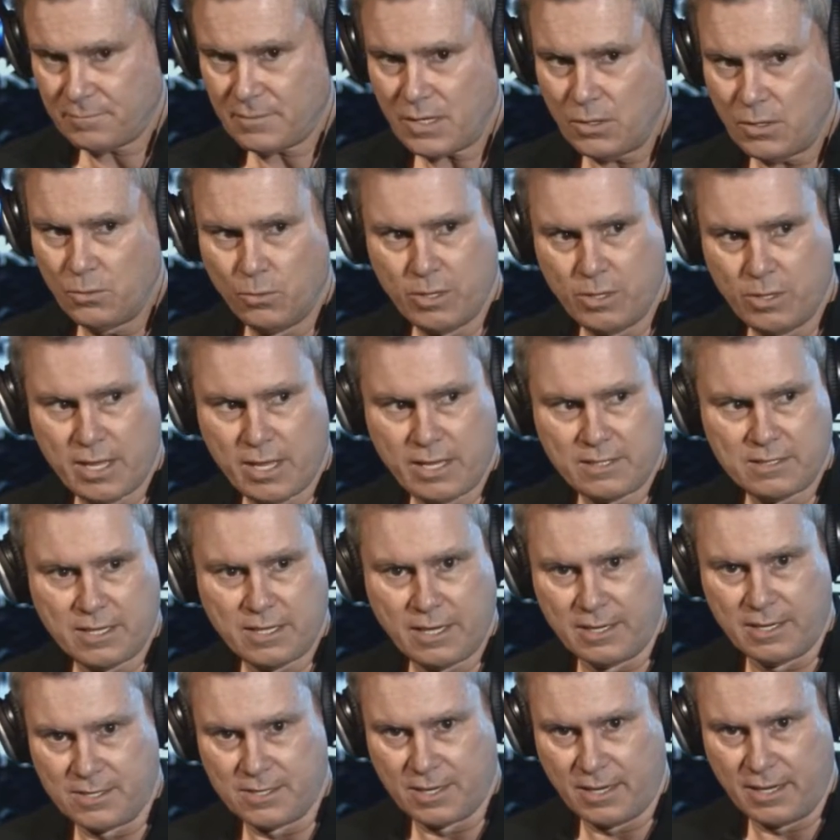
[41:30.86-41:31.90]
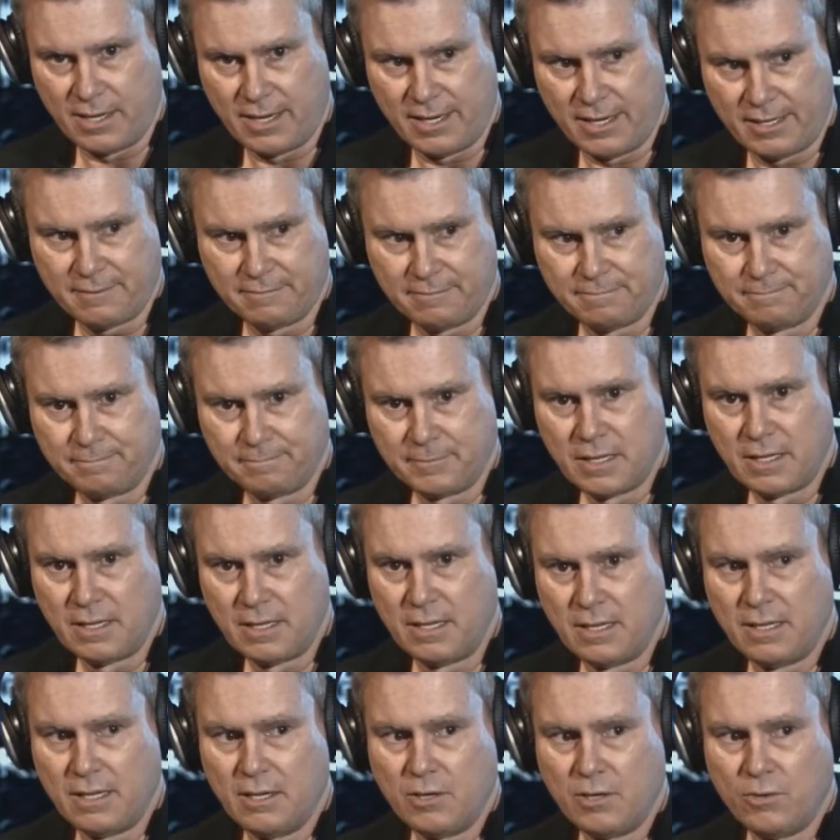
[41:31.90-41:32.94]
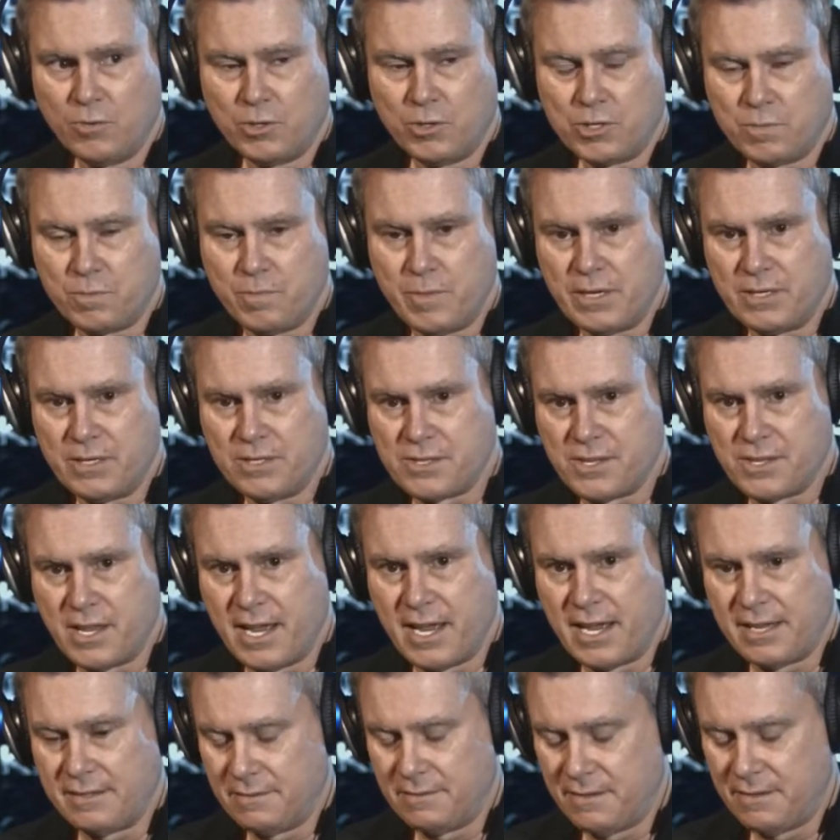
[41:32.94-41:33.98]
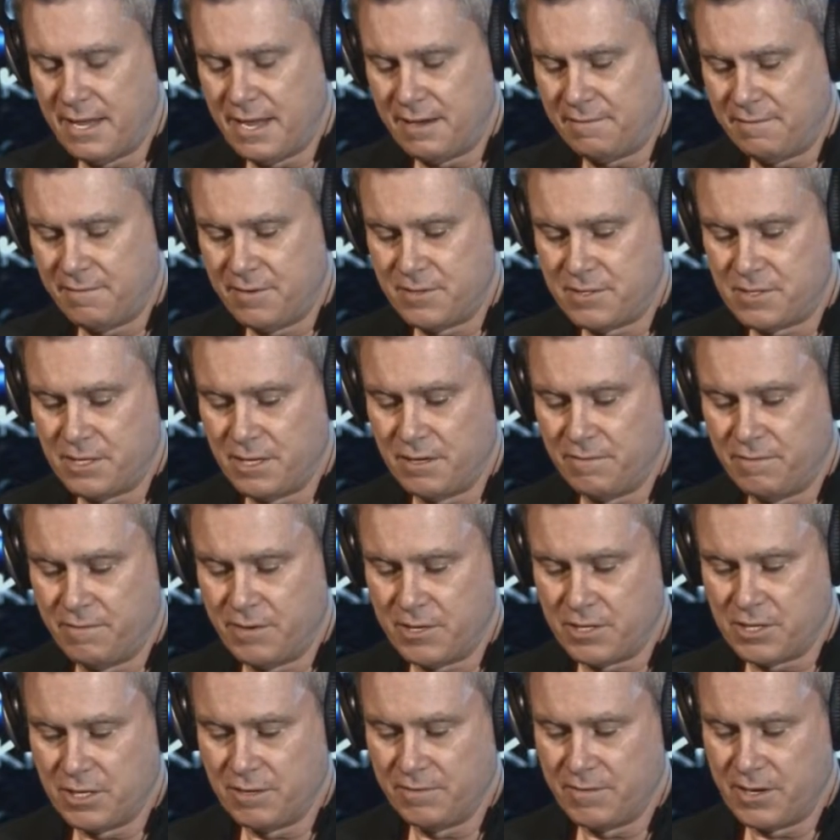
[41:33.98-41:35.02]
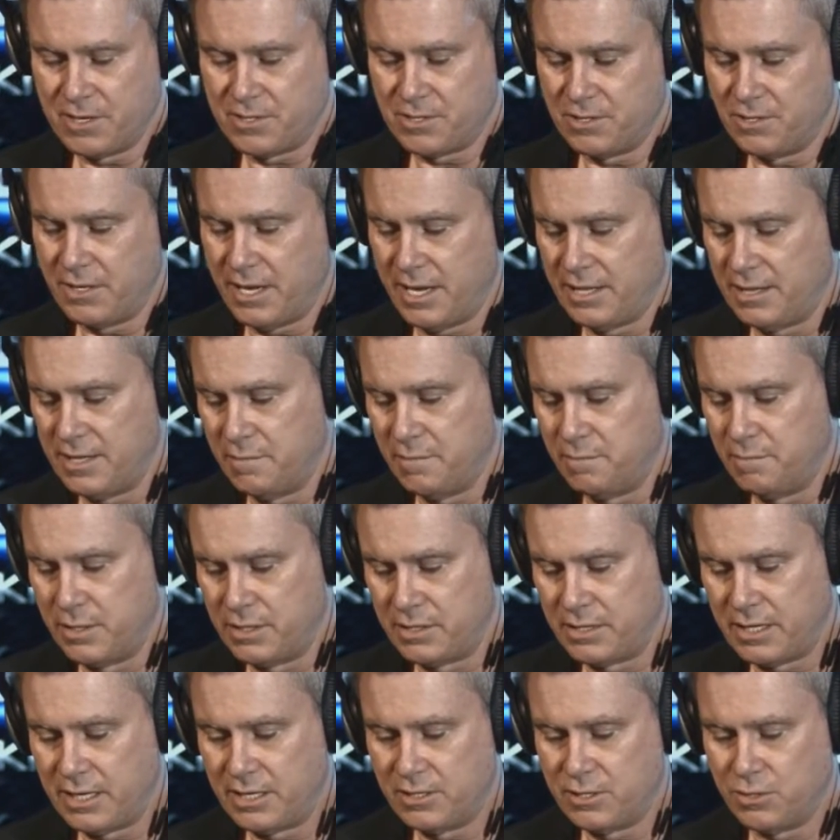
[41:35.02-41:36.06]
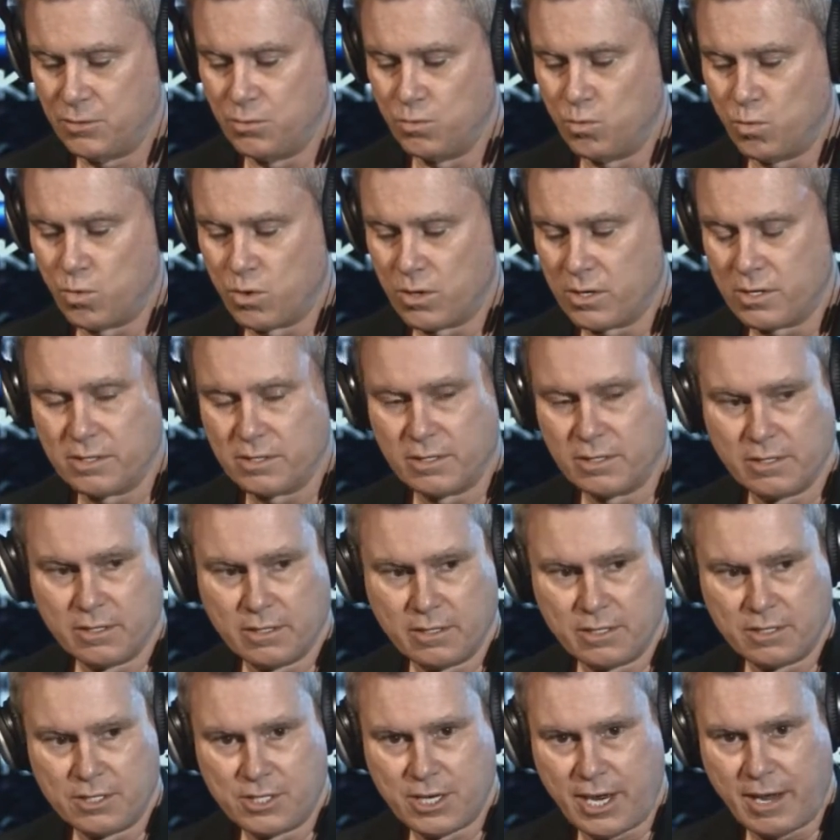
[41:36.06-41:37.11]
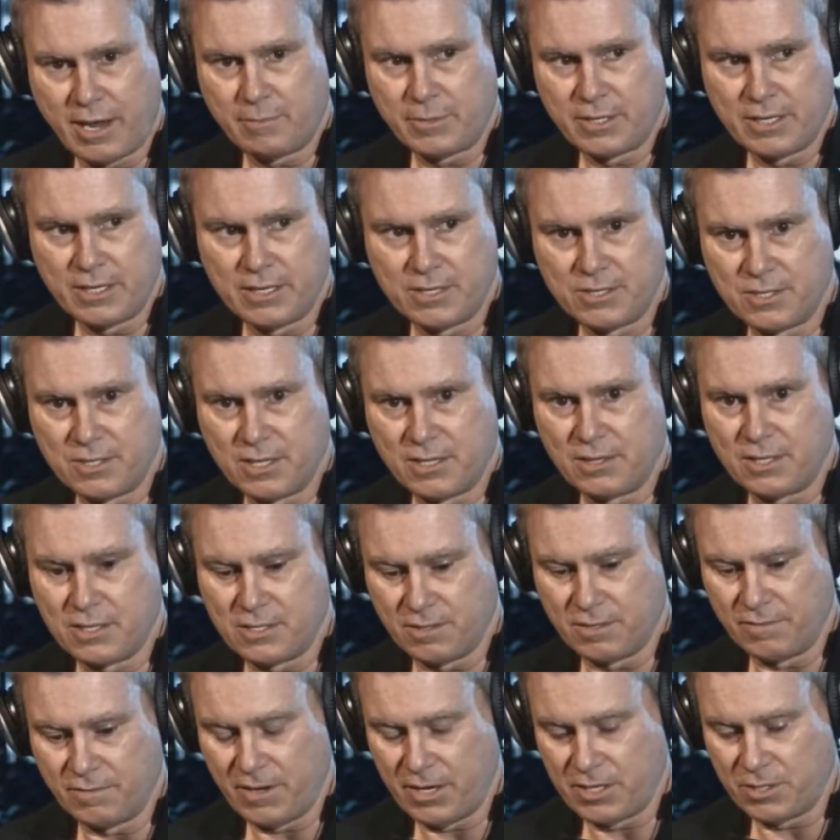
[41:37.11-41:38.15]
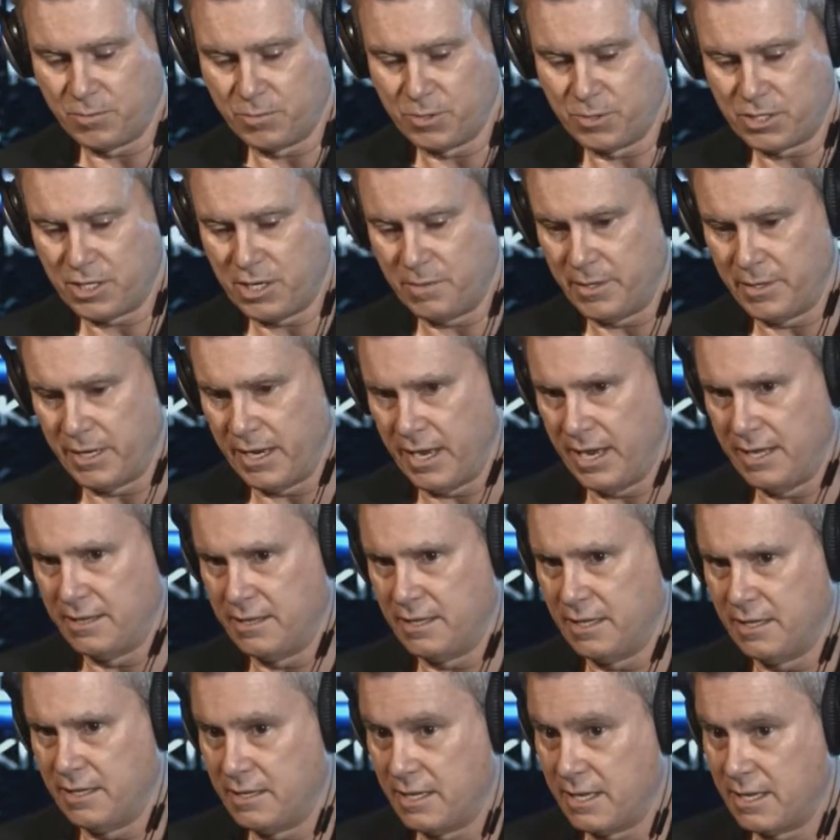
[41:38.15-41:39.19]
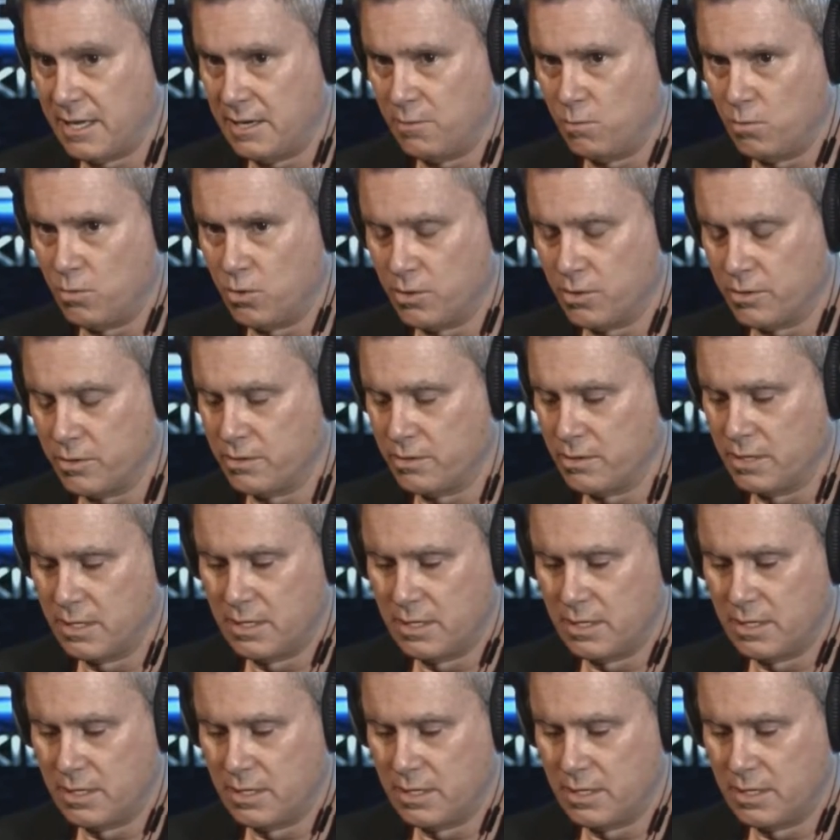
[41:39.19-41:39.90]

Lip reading: with antennas on it, which means that fishing vessel had the ability to warn the Japanese that this invasion was coming. And they got warned,